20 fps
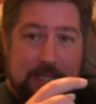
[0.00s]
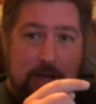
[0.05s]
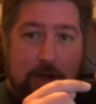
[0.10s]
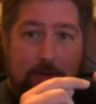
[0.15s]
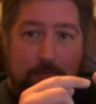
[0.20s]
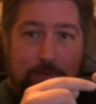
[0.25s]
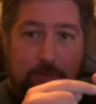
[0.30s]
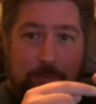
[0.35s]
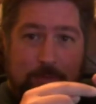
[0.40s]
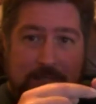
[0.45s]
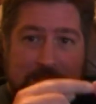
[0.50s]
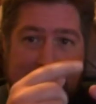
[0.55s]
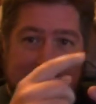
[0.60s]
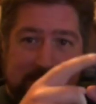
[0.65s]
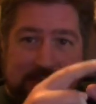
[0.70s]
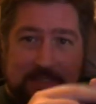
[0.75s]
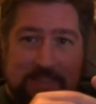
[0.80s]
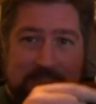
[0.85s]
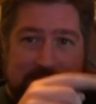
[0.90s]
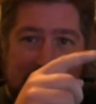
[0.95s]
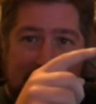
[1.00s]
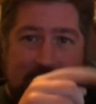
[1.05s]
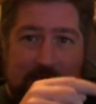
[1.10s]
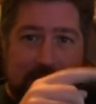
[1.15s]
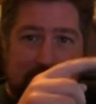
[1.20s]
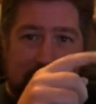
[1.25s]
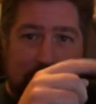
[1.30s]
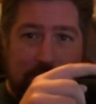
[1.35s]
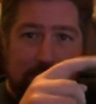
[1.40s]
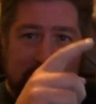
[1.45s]
careful because they
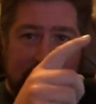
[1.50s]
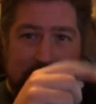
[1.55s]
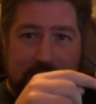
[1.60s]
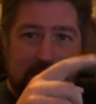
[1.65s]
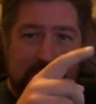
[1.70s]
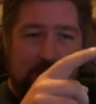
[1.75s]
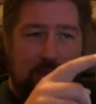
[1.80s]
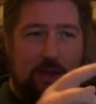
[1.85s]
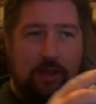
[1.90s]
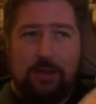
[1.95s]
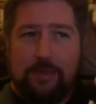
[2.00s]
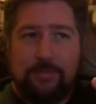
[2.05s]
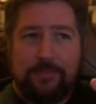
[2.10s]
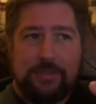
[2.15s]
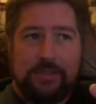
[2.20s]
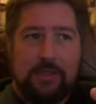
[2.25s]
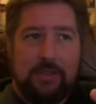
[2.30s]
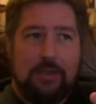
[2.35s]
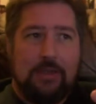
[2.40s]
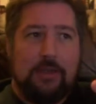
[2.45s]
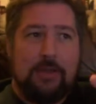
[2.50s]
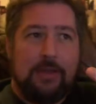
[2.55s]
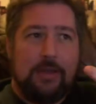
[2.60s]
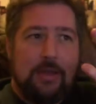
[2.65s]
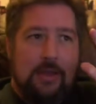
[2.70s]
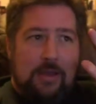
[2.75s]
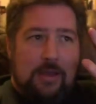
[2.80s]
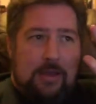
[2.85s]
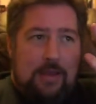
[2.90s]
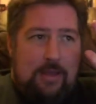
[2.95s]
stack years in these columns.
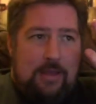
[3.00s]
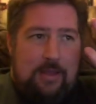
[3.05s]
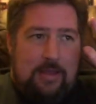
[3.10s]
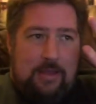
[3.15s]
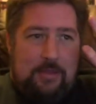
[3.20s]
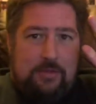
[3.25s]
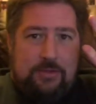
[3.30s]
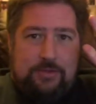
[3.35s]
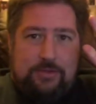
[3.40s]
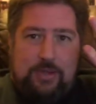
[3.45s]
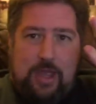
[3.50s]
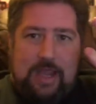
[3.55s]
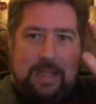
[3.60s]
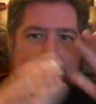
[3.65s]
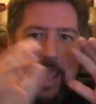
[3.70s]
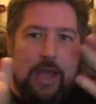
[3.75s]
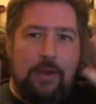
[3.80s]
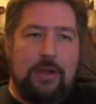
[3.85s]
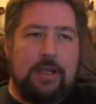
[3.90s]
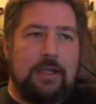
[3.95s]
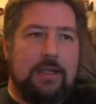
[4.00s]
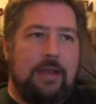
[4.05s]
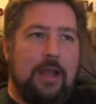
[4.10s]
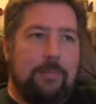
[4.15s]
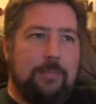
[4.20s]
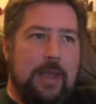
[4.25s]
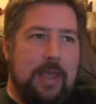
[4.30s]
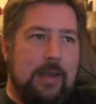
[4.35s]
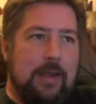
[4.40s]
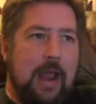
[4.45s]
So I counted it
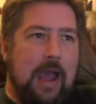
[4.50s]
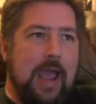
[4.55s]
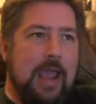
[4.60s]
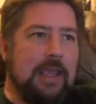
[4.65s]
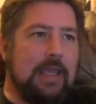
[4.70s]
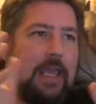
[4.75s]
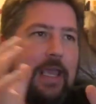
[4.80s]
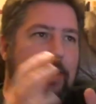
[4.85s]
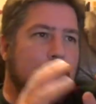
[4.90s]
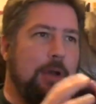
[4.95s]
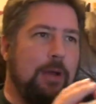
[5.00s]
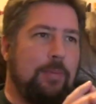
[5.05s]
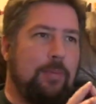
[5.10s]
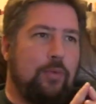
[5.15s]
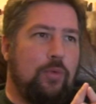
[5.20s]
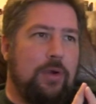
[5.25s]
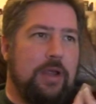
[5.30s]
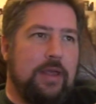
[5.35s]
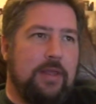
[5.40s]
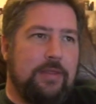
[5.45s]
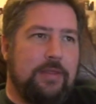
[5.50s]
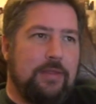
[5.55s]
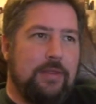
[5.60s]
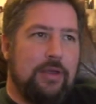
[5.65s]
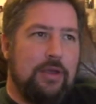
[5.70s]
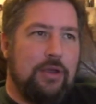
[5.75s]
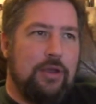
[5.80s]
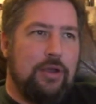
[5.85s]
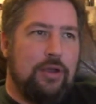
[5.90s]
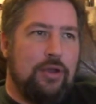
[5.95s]
up and I came up with
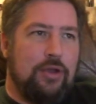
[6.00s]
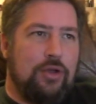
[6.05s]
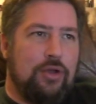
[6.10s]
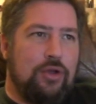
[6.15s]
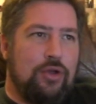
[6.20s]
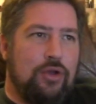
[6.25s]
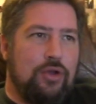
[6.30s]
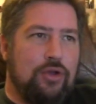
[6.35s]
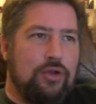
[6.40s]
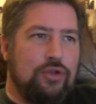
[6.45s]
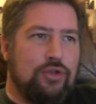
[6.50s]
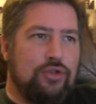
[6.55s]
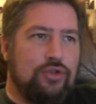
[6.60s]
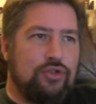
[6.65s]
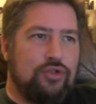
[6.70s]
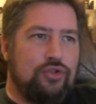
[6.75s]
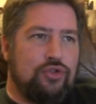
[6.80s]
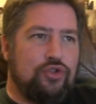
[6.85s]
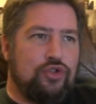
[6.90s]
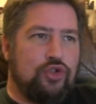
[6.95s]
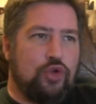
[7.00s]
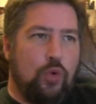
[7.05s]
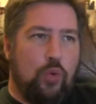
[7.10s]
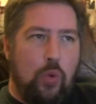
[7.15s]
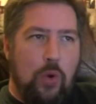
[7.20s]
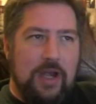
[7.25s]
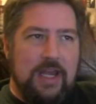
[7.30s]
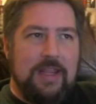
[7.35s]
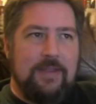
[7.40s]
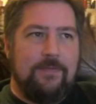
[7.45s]

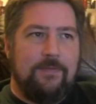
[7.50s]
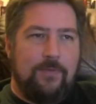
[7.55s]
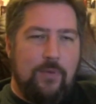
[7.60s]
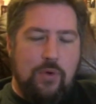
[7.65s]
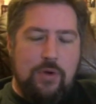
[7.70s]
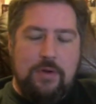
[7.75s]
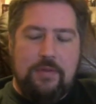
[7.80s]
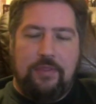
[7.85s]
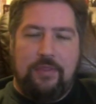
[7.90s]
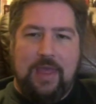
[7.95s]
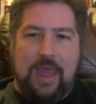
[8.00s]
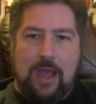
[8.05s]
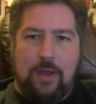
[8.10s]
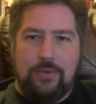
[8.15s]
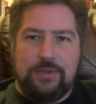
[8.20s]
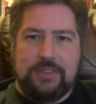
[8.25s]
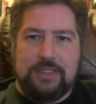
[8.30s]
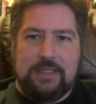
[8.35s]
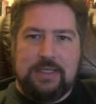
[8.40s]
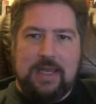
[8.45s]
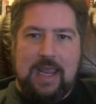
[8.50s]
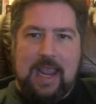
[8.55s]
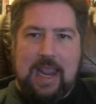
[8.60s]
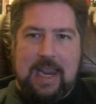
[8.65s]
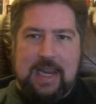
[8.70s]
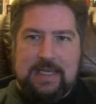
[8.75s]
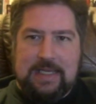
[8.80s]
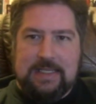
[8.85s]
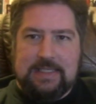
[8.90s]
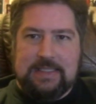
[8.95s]

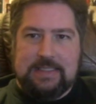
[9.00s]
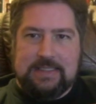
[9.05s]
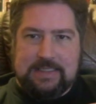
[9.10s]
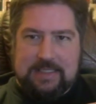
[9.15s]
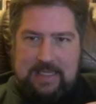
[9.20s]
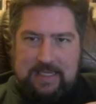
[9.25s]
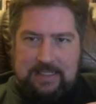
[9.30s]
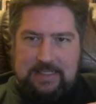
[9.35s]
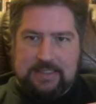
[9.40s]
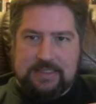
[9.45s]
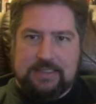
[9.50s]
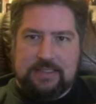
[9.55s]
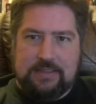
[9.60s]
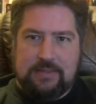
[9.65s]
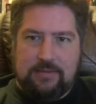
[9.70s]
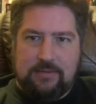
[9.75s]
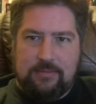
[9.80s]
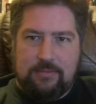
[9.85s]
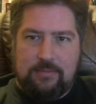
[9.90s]
24,086.